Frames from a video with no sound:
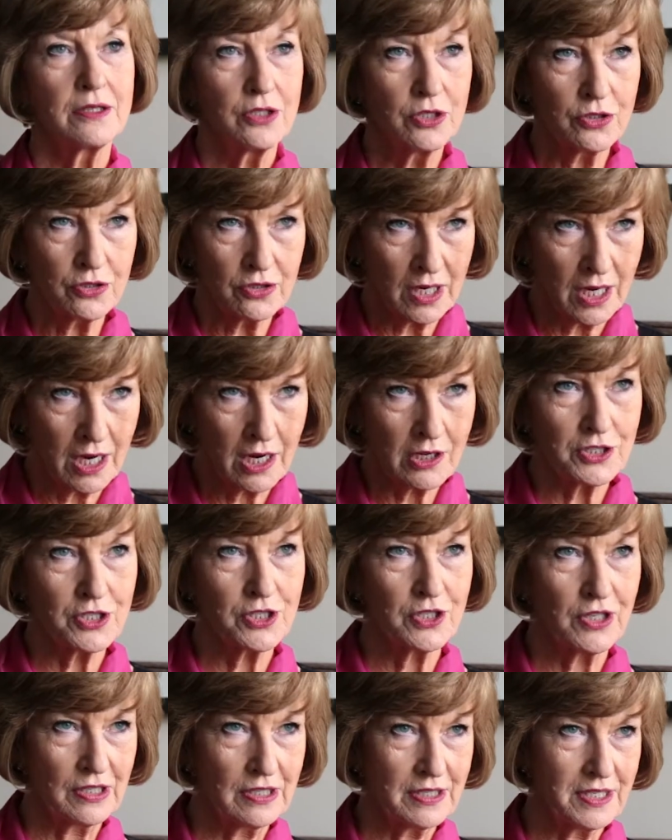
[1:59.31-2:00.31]

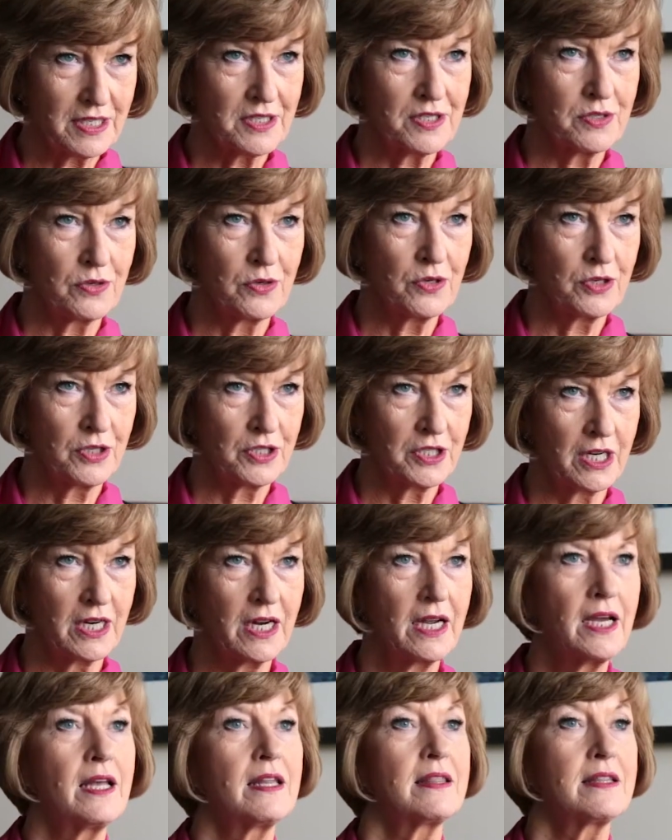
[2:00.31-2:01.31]
neurological
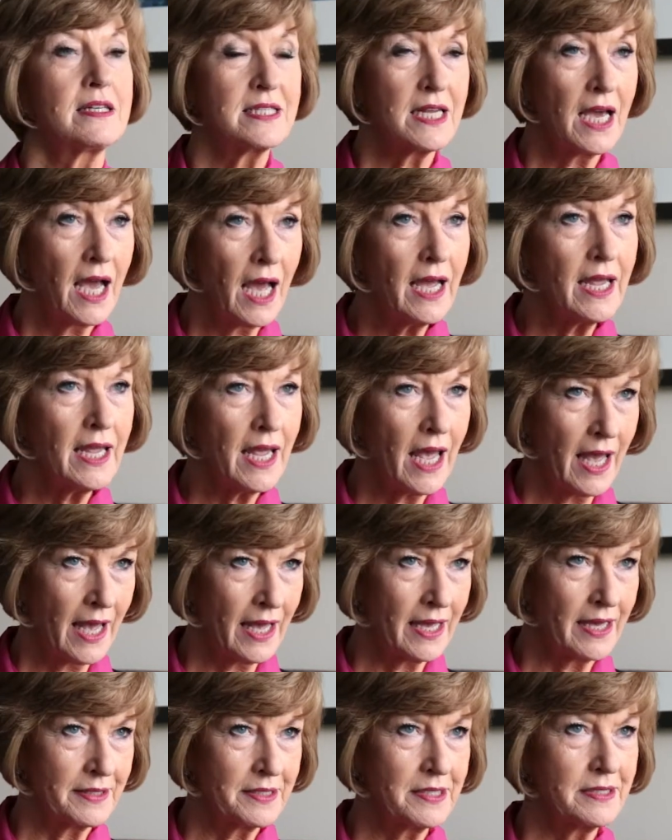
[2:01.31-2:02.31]
disorder that I
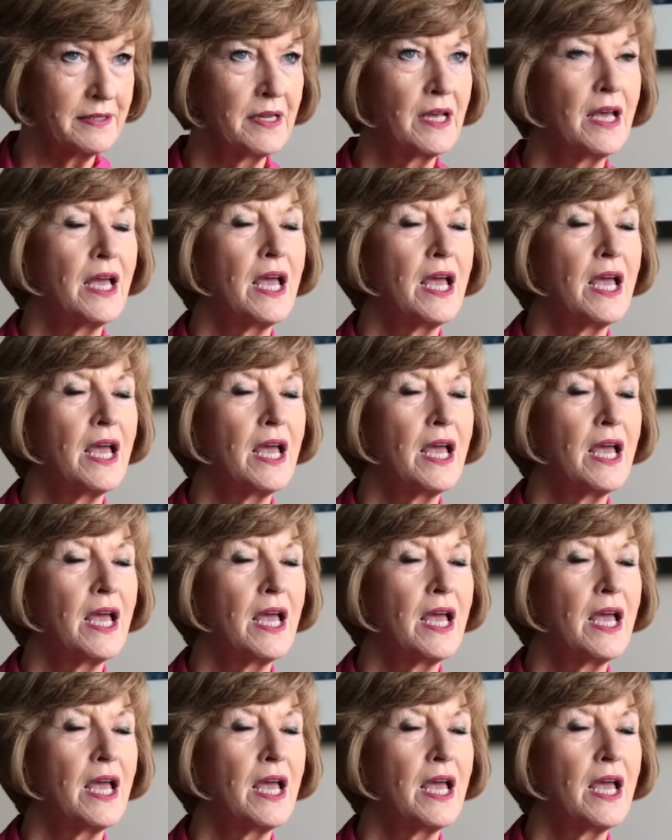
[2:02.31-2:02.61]
had,